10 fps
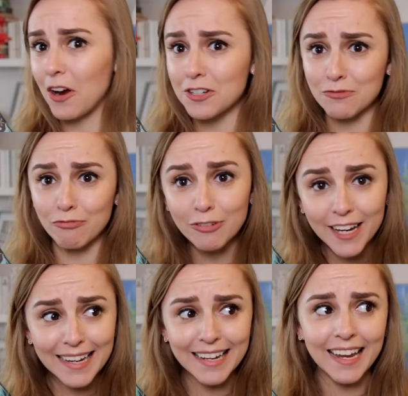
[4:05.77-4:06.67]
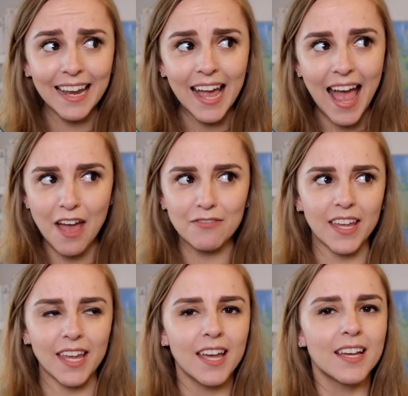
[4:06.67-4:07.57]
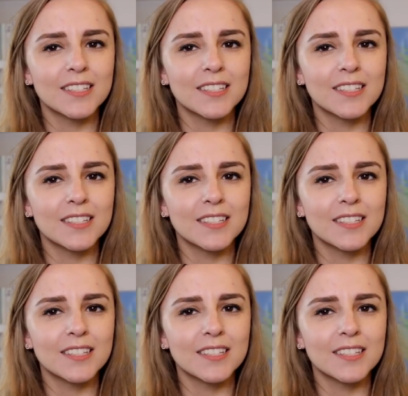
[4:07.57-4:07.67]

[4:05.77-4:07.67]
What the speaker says: are just really heavy.